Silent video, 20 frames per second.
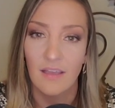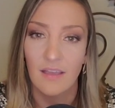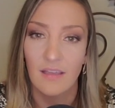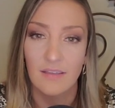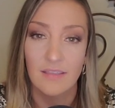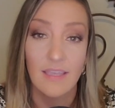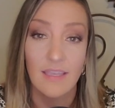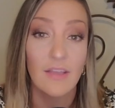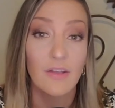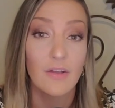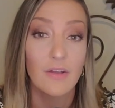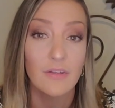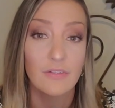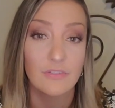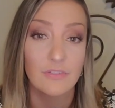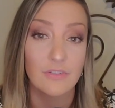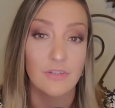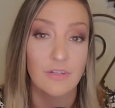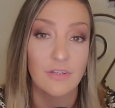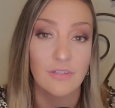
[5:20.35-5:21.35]

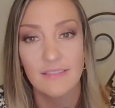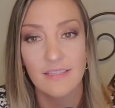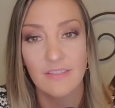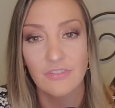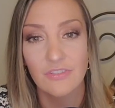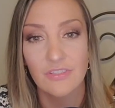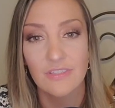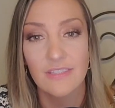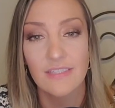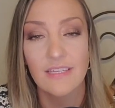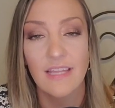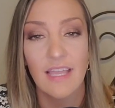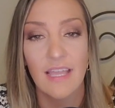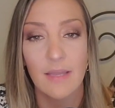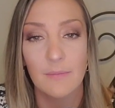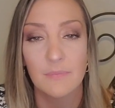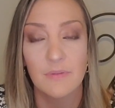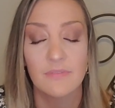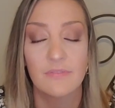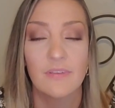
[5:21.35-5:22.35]
characters. It's just an
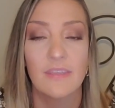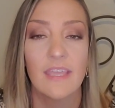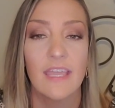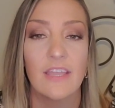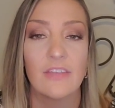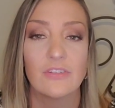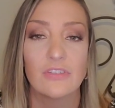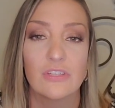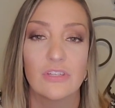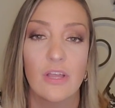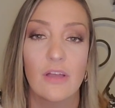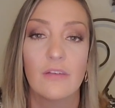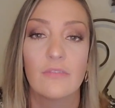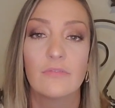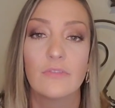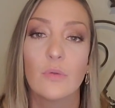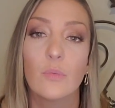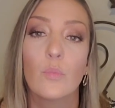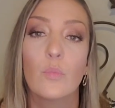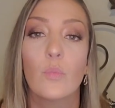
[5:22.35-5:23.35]
amplification
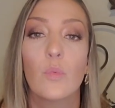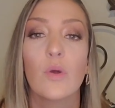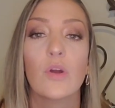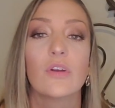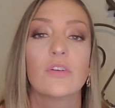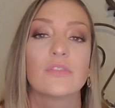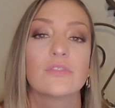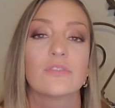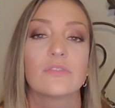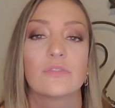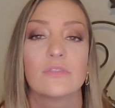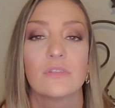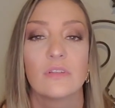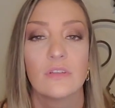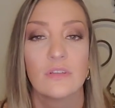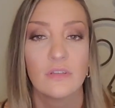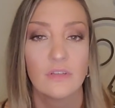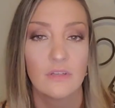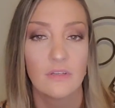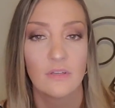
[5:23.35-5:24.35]
of the worst
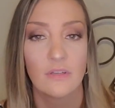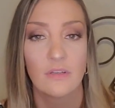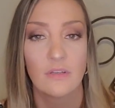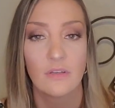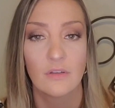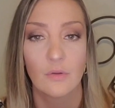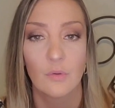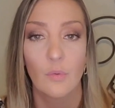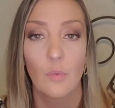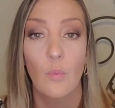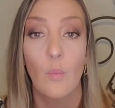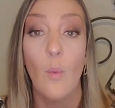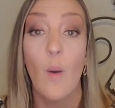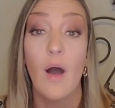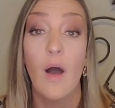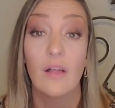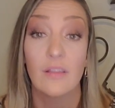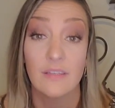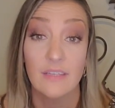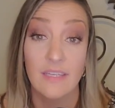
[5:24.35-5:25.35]

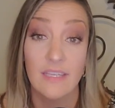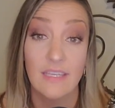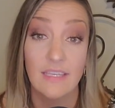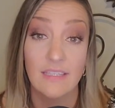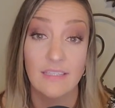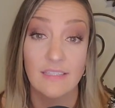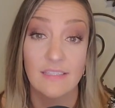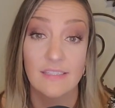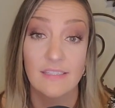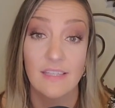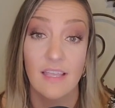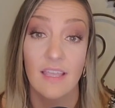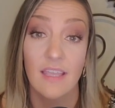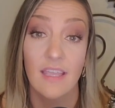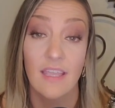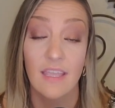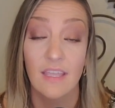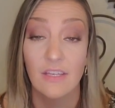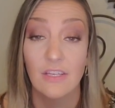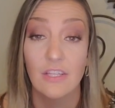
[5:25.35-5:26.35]
qualities
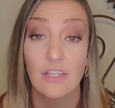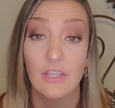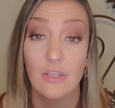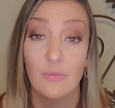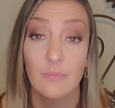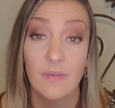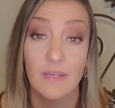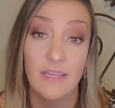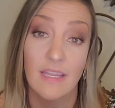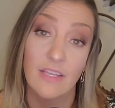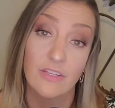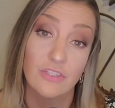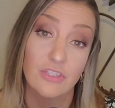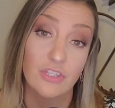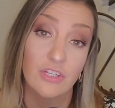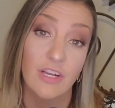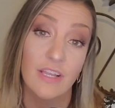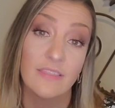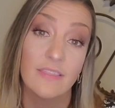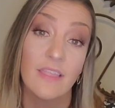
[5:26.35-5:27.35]
in human
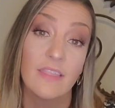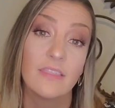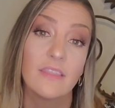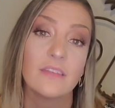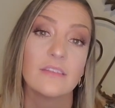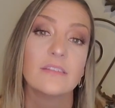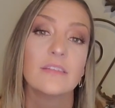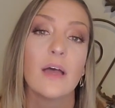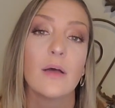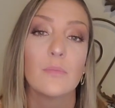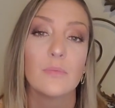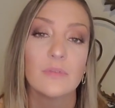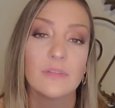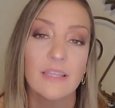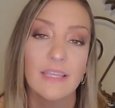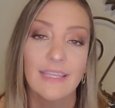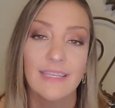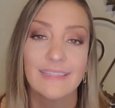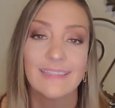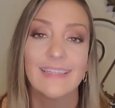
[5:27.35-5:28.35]
nature, and then the
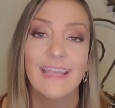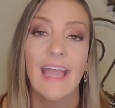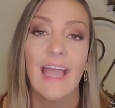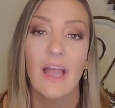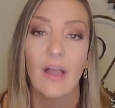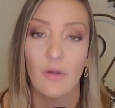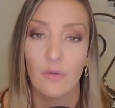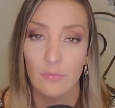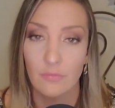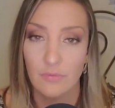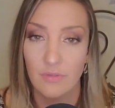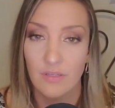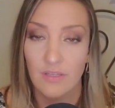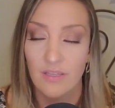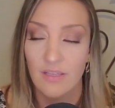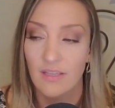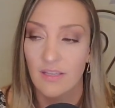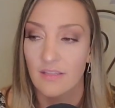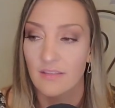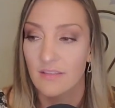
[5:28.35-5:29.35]
doubling down,
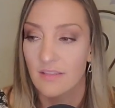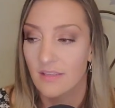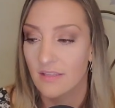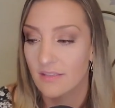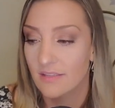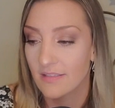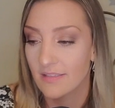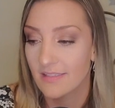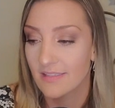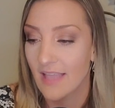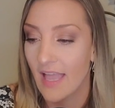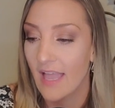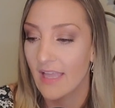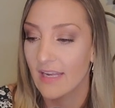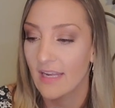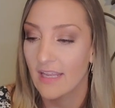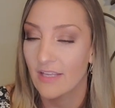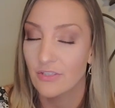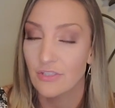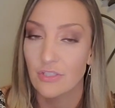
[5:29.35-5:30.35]
the
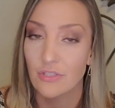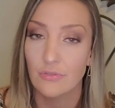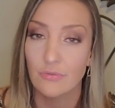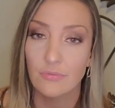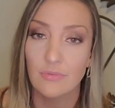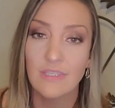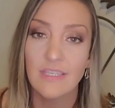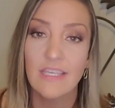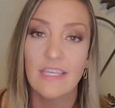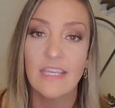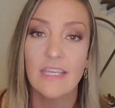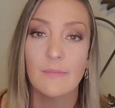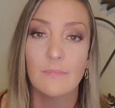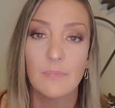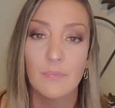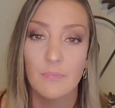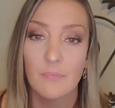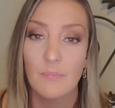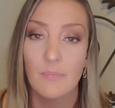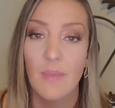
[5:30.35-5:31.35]
deciding to keep
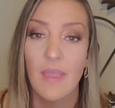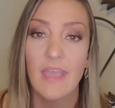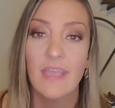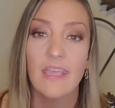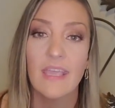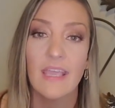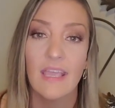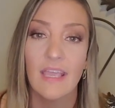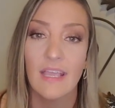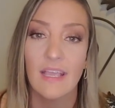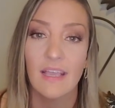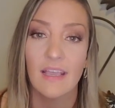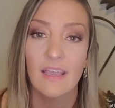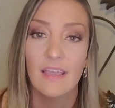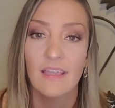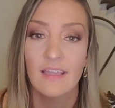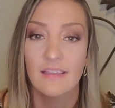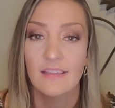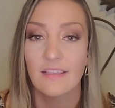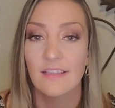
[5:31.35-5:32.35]
making
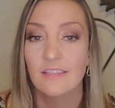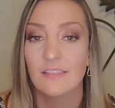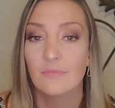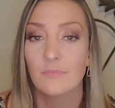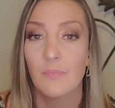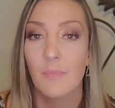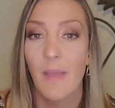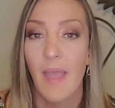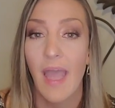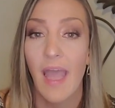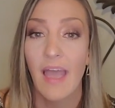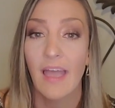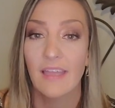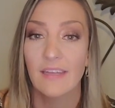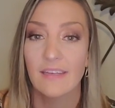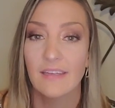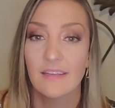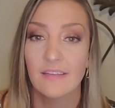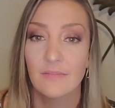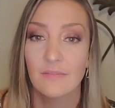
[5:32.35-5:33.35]
these bad,